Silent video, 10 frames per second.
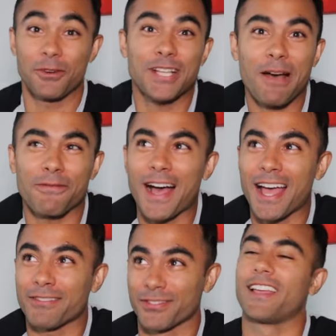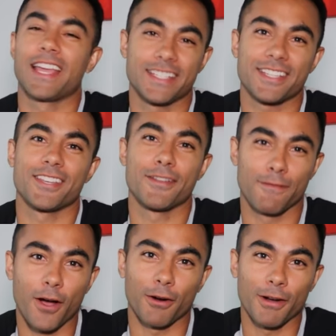We're top five! It's
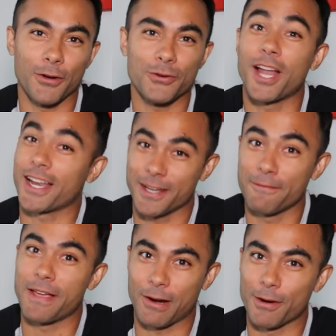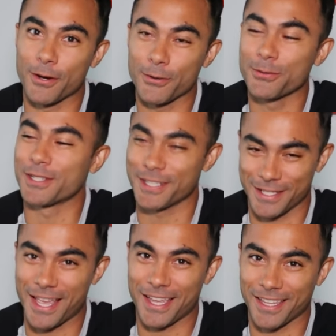Navarro, not Navarro. Just
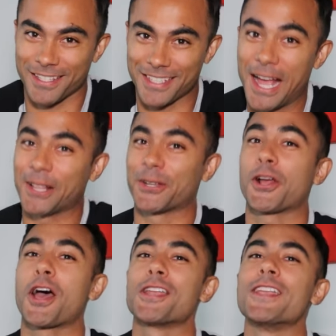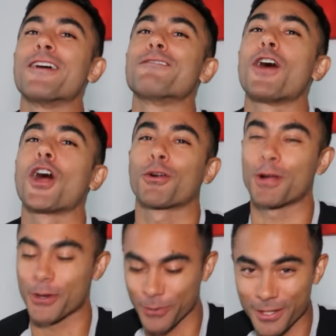saying, Tyler,
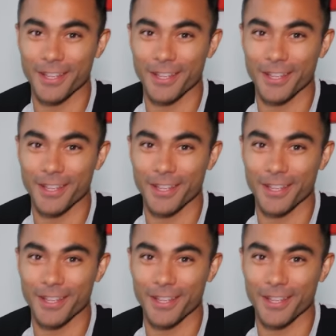Navarro.